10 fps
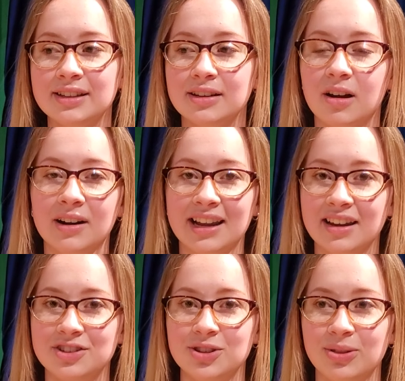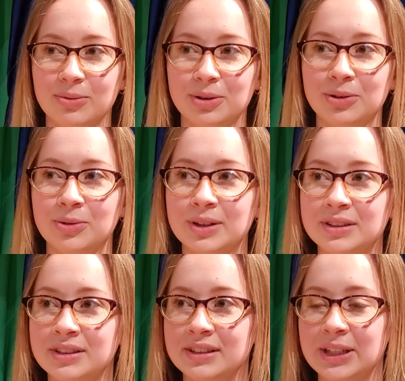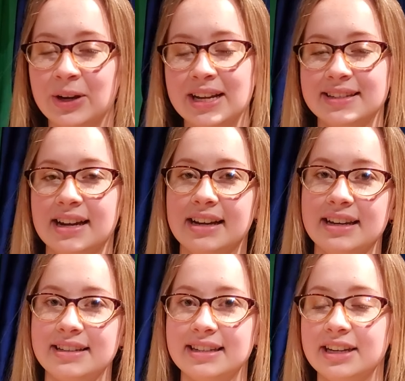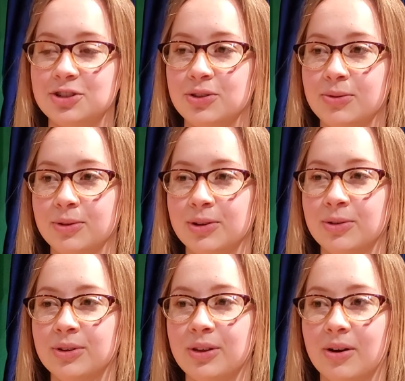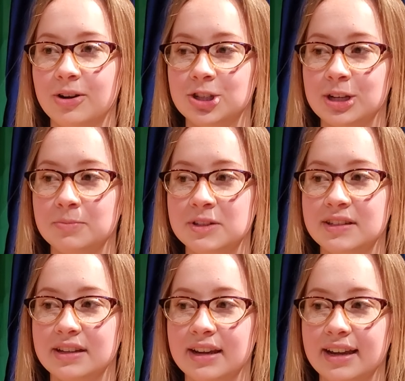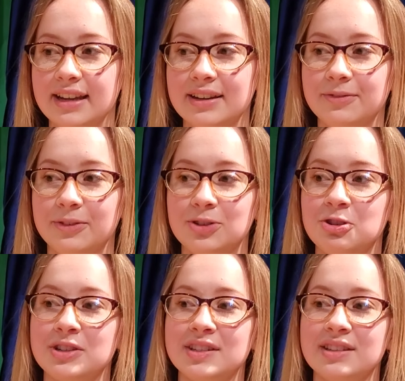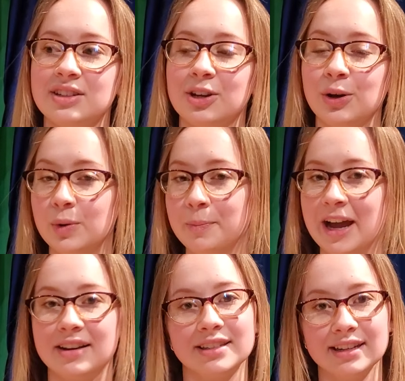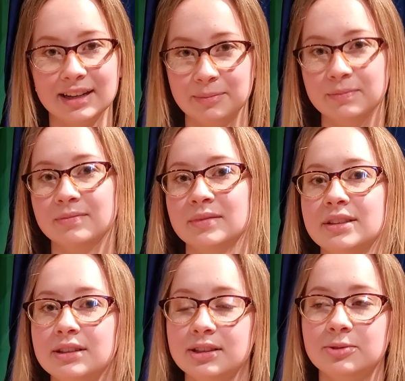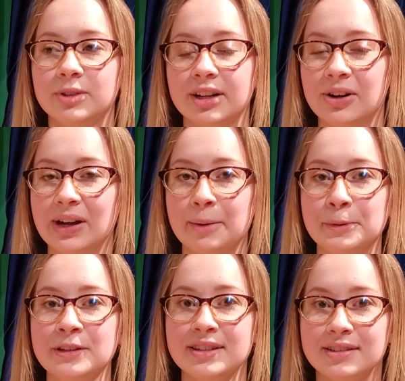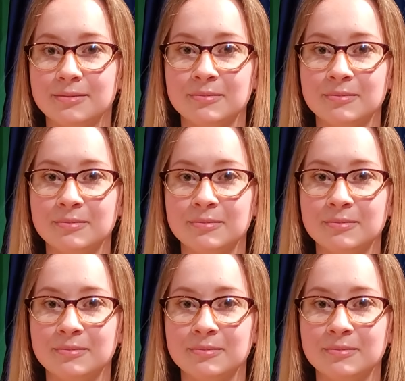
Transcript: God can get you through your anxieties and get you through the hardships if you just go back to Him when it all happens.